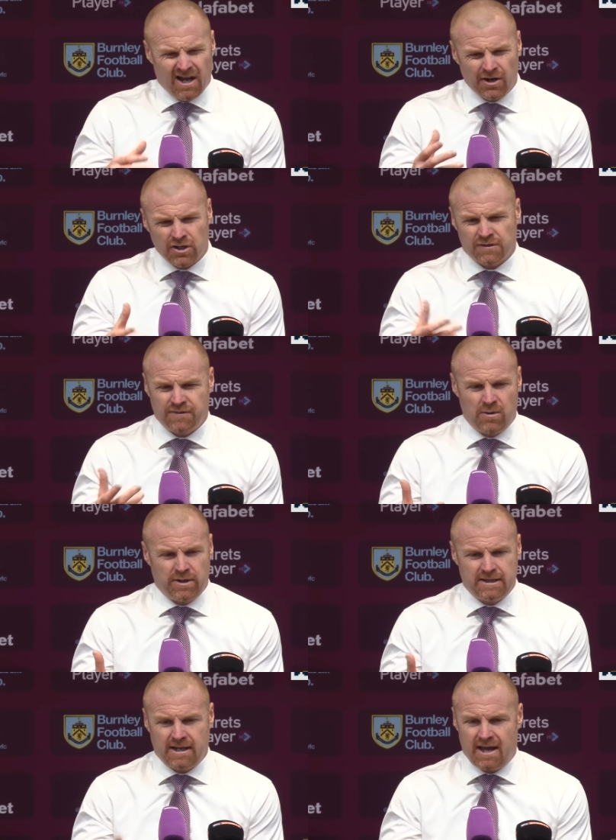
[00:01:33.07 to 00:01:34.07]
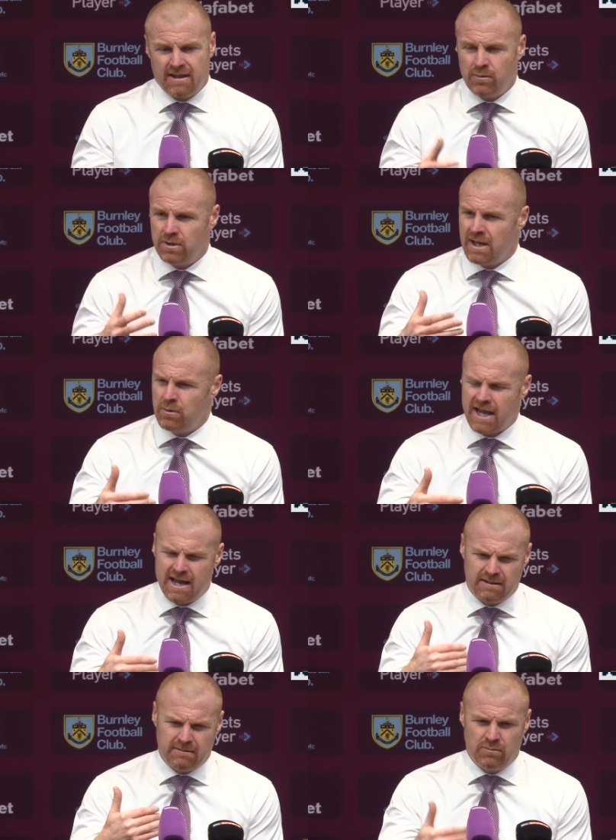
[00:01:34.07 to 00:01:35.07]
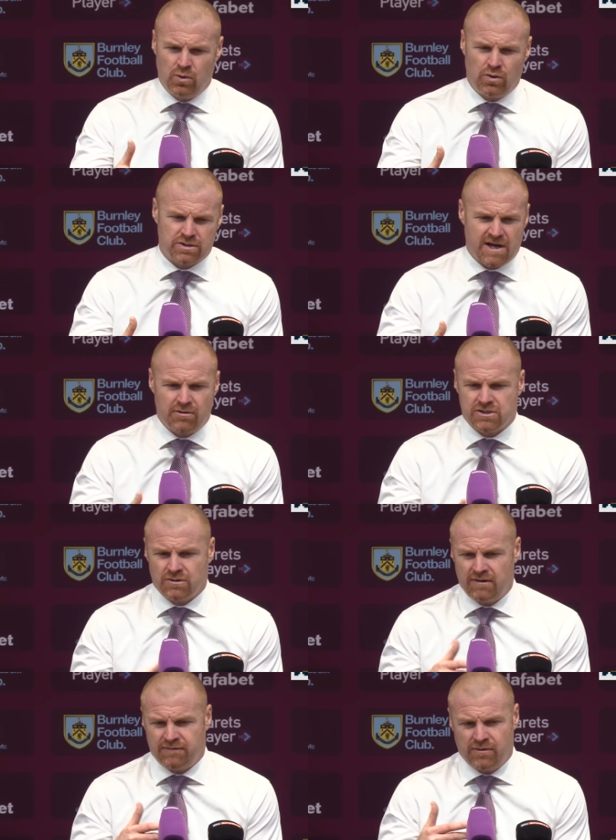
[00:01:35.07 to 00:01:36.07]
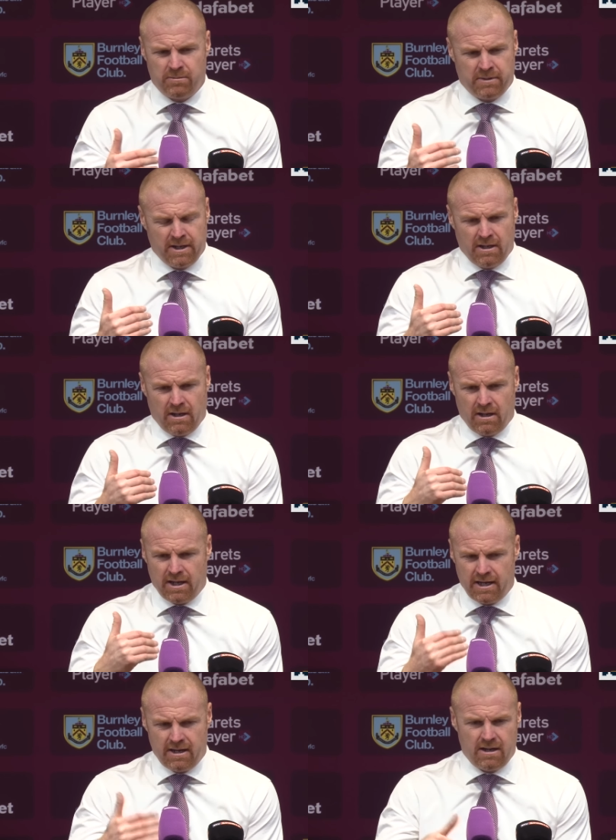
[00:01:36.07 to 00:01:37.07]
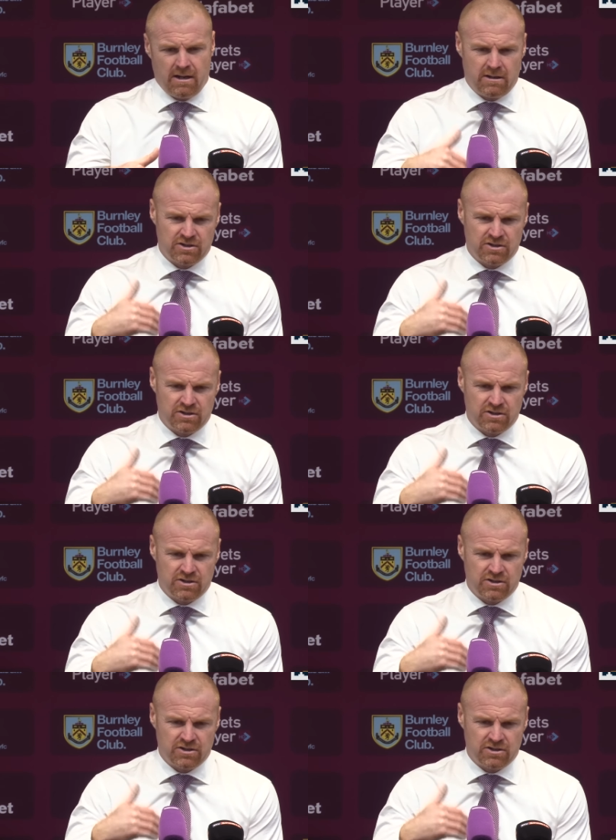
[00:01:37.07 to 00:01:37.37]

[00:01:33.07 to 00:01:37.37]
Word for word: And I just felt it in the air. They were, they were getting more territory from uh,